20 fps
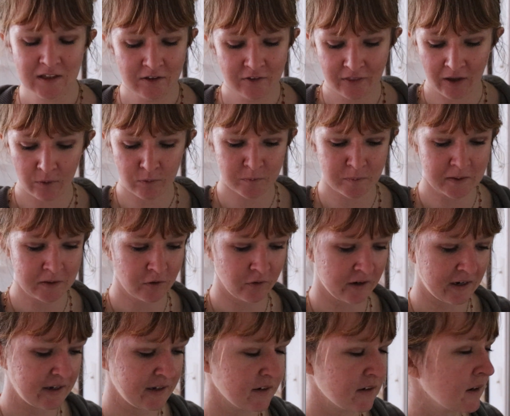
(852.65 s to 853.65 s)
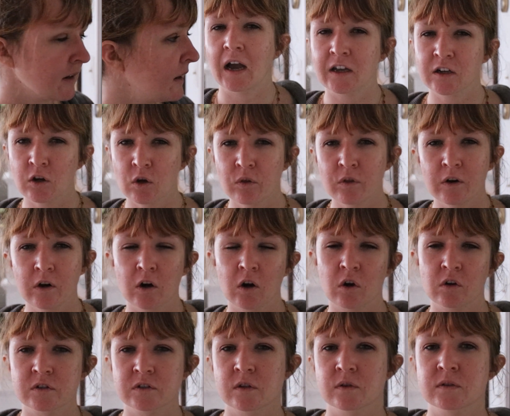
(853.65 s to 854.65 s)
That would be great. I know there are
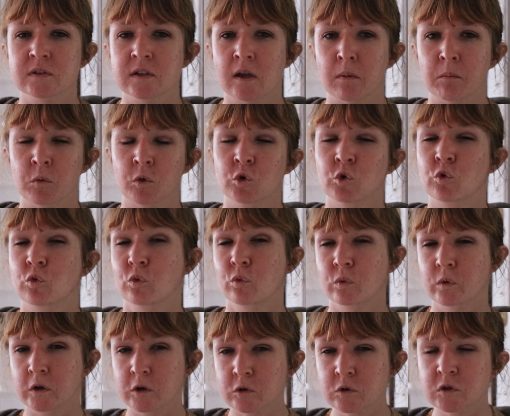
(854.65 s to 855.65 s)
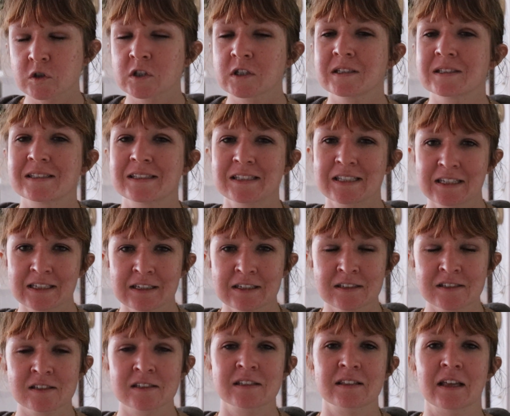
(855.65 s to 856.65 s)
also some root
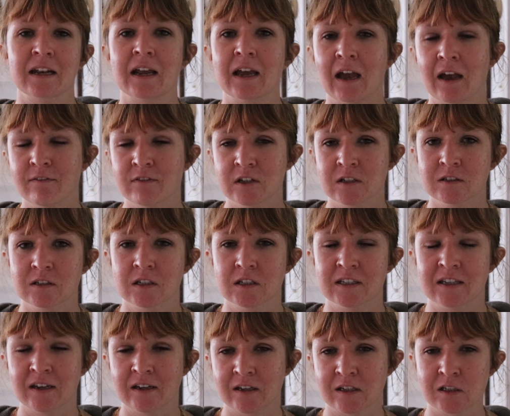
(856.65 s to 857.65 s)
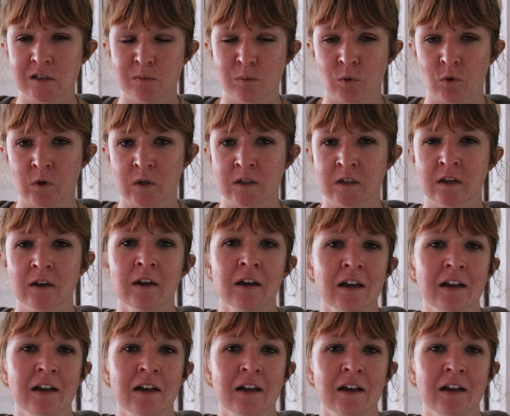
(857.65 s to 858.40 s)
teas that I haven't yet explored.